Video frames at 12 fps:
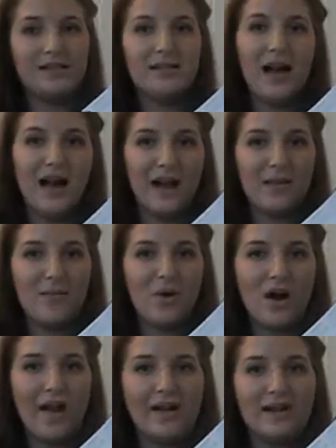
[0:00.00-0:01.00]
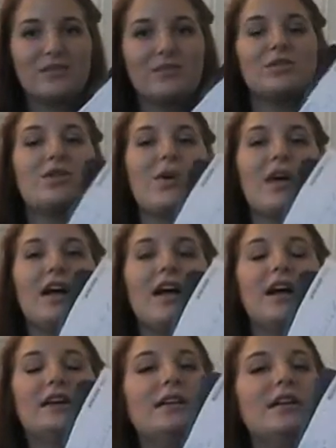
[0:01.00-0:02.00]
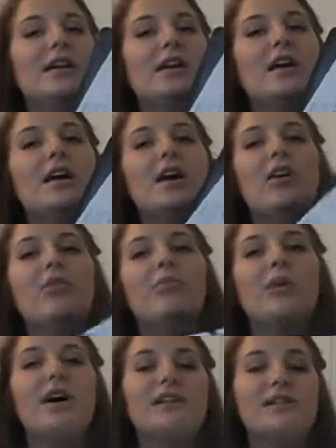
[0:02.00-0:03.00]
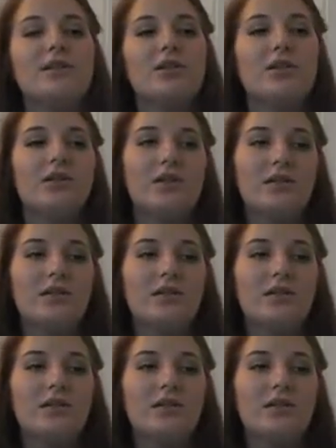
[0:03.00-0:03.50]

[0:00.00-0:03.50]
time-wise what's going on, but